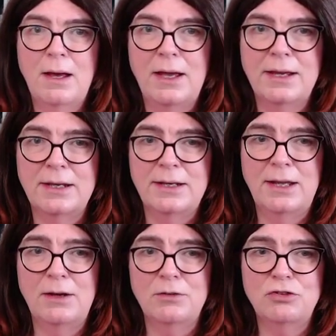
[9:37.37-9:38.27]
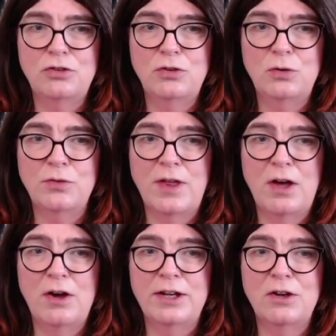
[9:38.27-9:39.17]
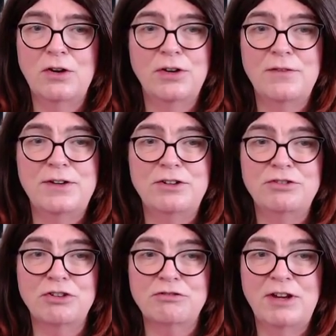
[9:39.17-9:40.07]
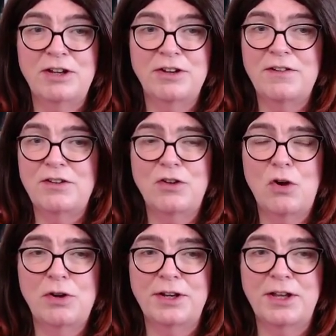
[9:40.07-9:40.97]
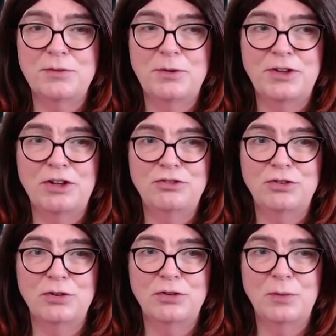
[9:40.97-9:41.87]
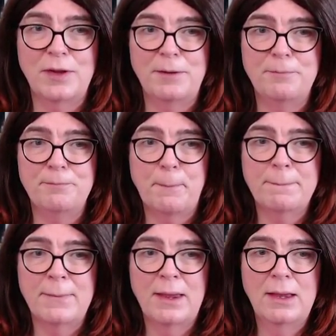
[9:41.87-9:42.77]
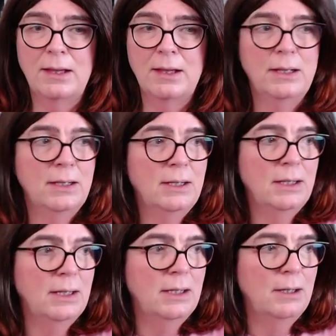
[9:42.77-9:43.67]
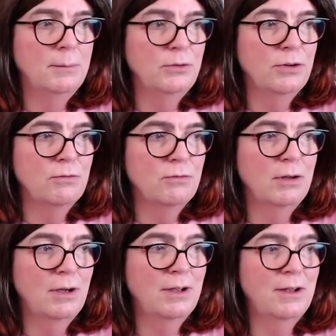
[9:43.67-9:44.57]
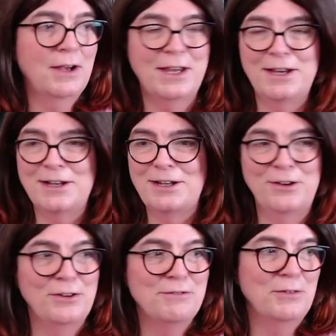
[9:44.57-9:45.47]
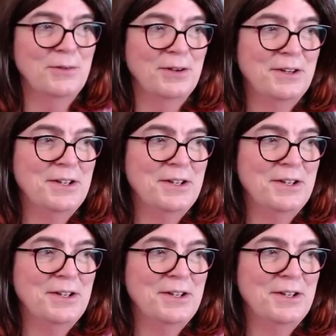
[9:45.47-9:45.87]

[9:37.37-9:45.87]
I can now choose that icon I've literally just created, and there's a whole load of customizations you can do with that. I'm using the wrong, I keep clicking on the wrong one.